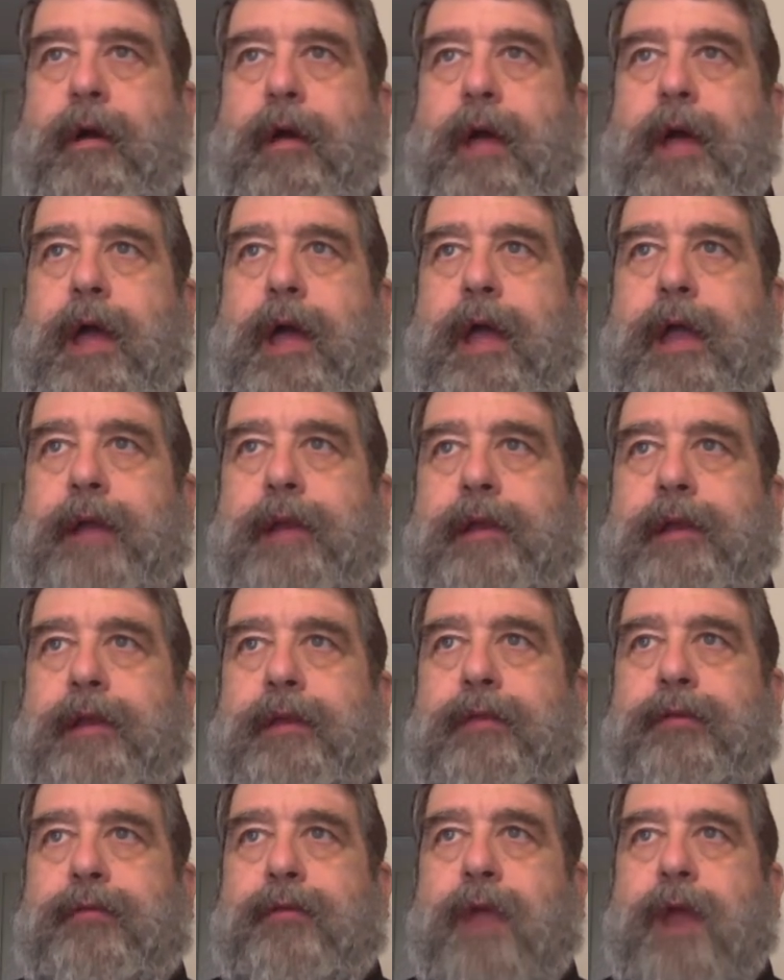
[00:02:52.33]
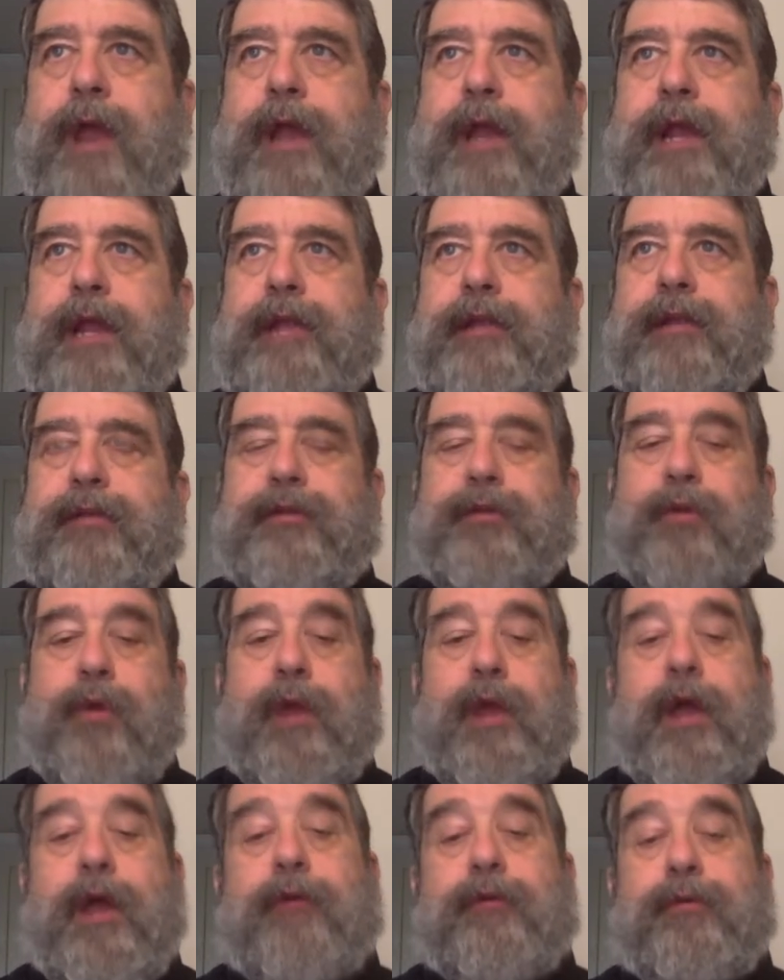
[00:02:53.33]
And he's trying to get the
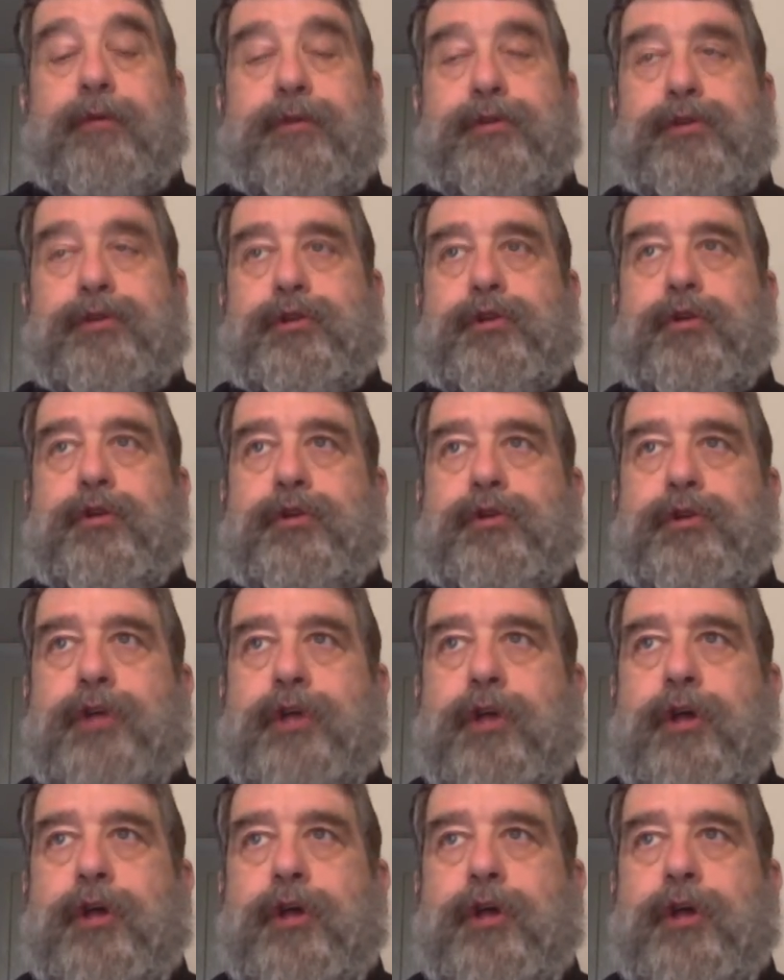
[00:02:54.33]
story out to his church